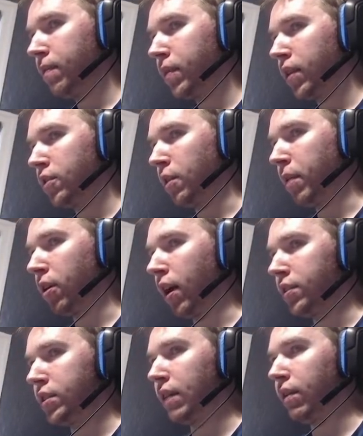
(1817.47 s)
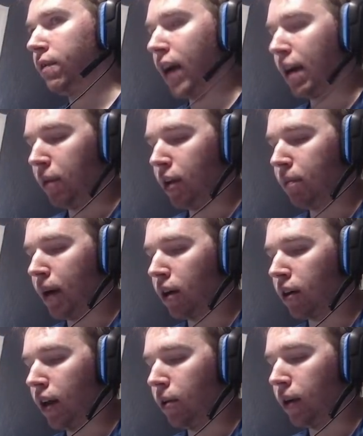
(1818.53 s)
So I'll be around 705 million
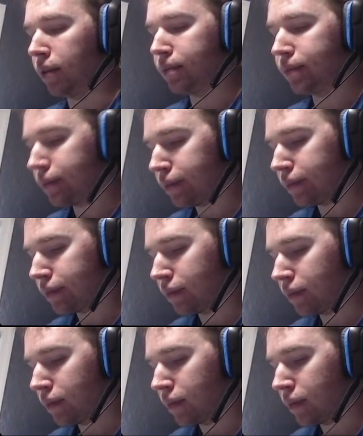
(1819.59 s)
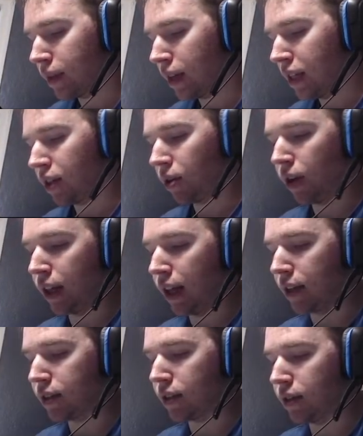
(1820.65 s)
power anyway. So I really
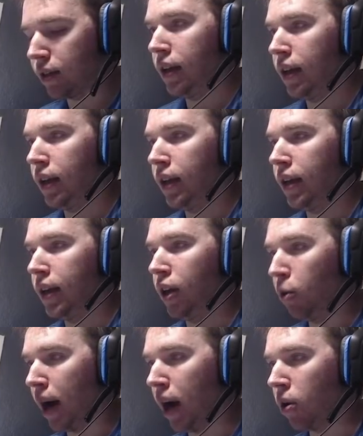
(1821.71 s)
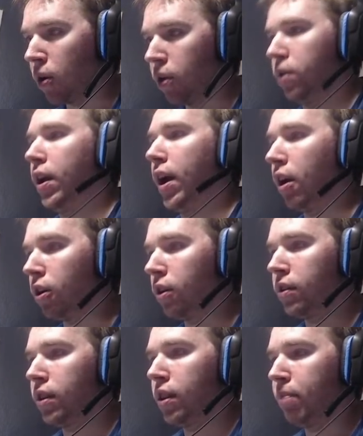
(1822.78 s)
lost no power at all.
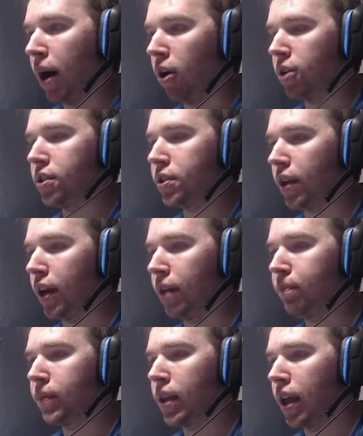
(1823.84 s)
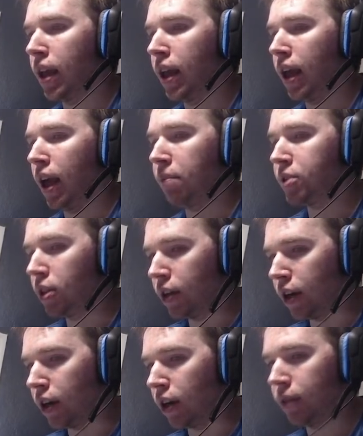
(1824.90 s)
Power's the same. I'm still
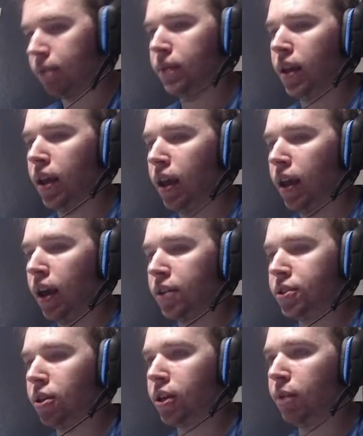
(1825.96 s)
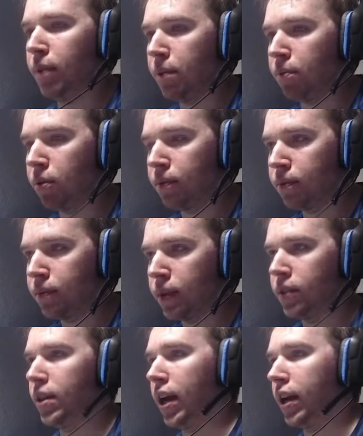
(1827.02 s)
here. I'll still kill people.
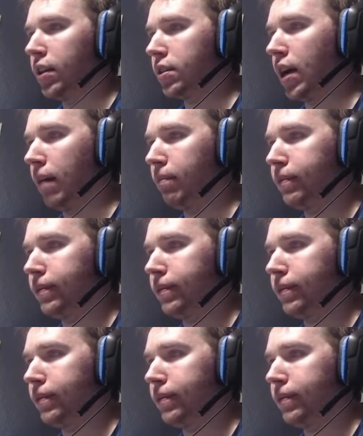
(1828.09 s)
It's not going to stop.